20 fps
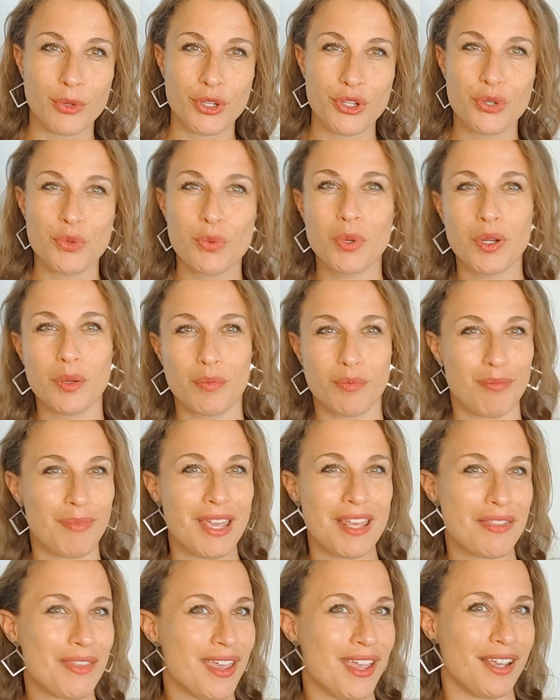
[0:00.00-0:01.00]
what you
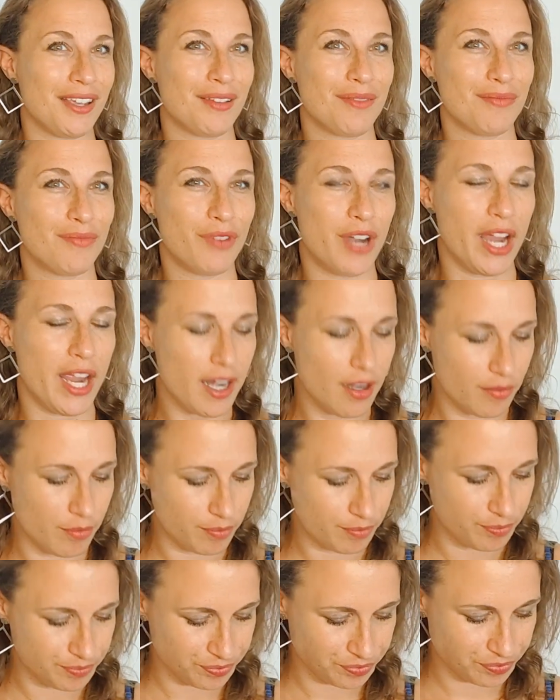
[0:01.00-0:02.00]
may think, right?